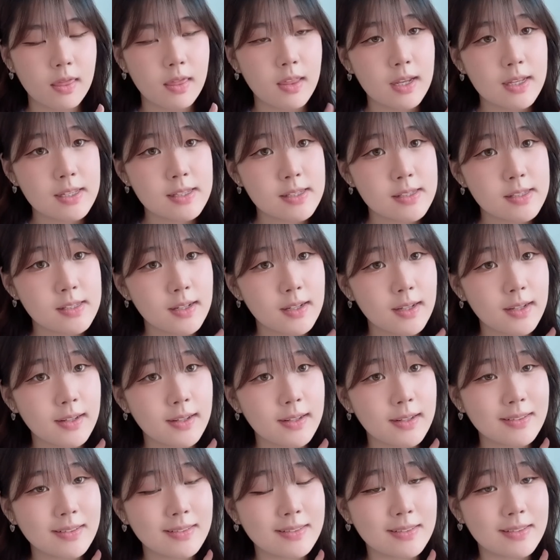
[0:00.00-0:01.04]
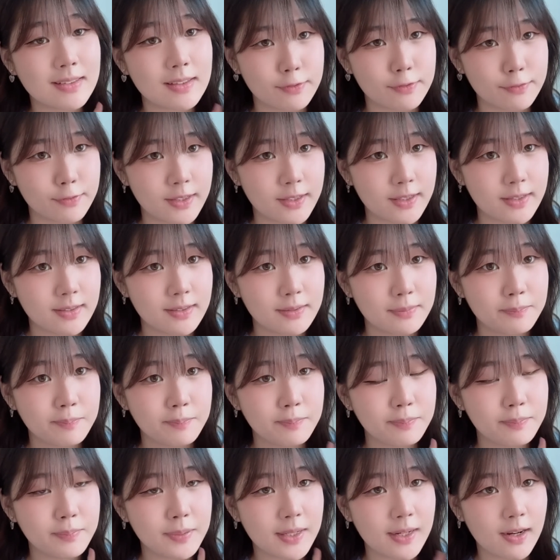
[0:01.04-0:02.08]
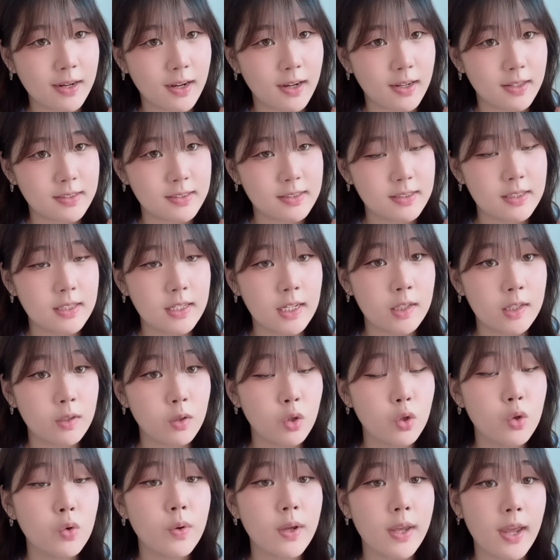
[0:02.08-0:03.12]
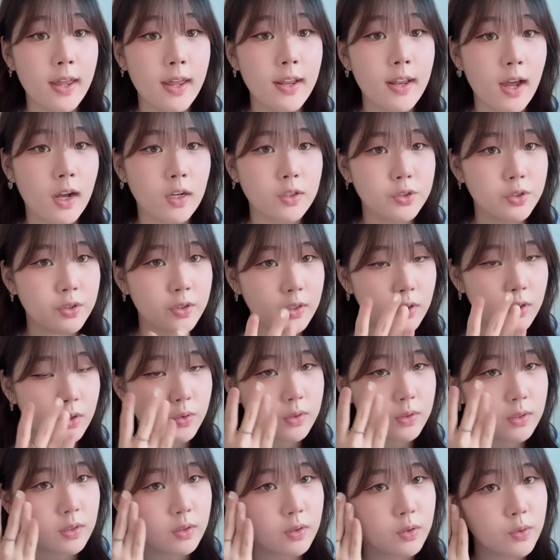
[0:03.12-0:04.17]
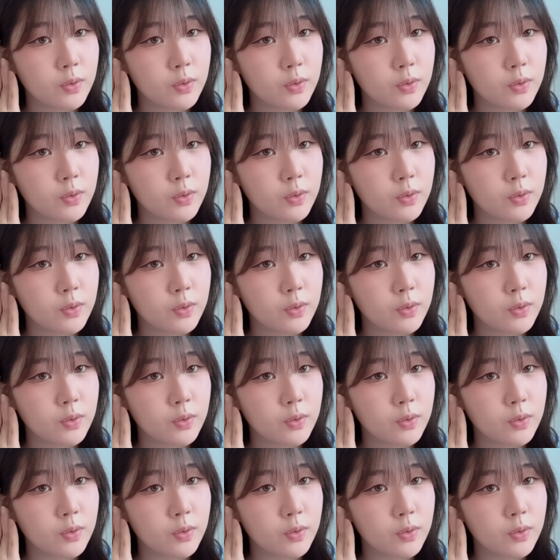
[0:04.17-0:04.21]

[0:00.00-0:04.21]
This is different because you can actually use it